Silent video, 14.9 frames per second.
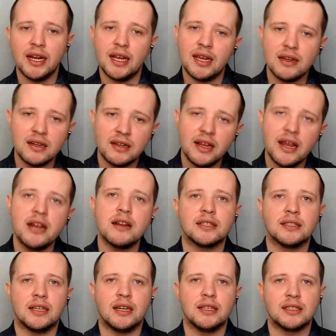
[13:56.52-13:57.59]
In data
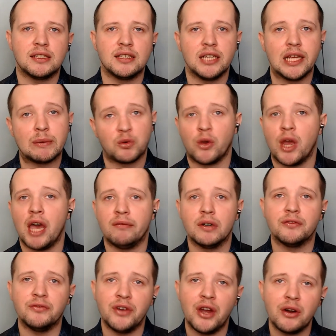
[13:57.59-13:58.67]
science teams we have a
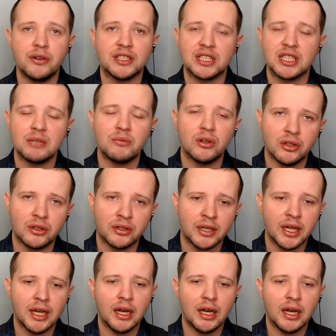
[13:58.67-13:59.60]
very similar